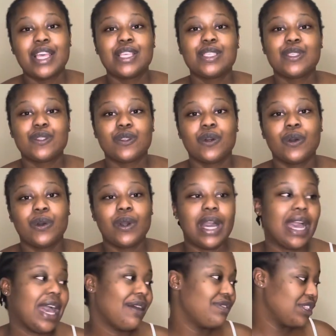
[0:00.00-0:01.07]
So I
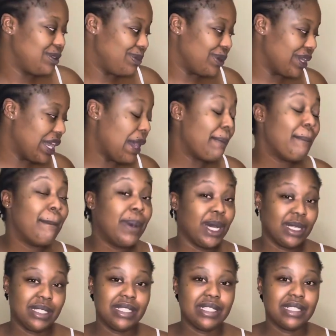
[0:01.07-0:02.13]
have this burger,
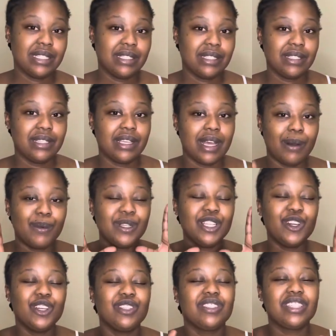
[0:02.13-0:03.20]
but I'm only
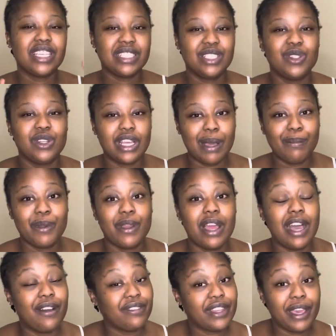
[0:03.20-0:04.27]
going to taste it on camera
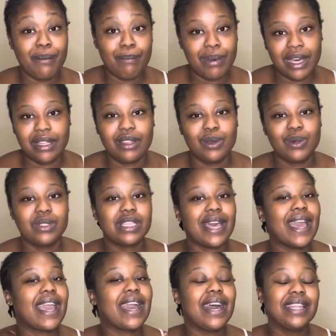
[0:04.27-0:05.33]
after I bath because
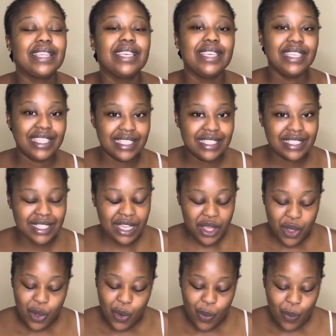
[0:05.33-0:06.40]
I can't eat
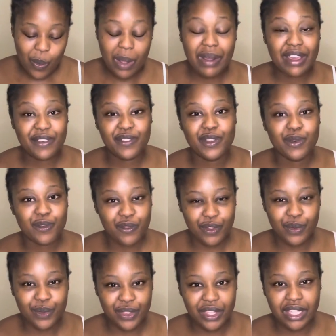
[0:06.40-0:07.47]
while I feel
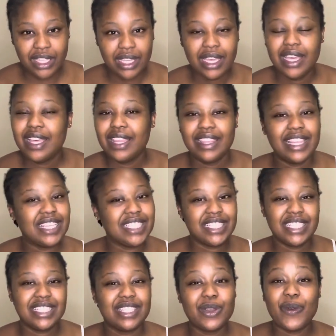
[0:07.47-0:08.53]
filthy. That's
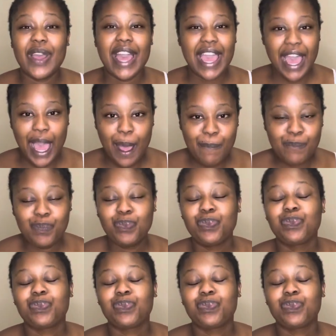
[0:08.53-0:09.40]
just the way I am.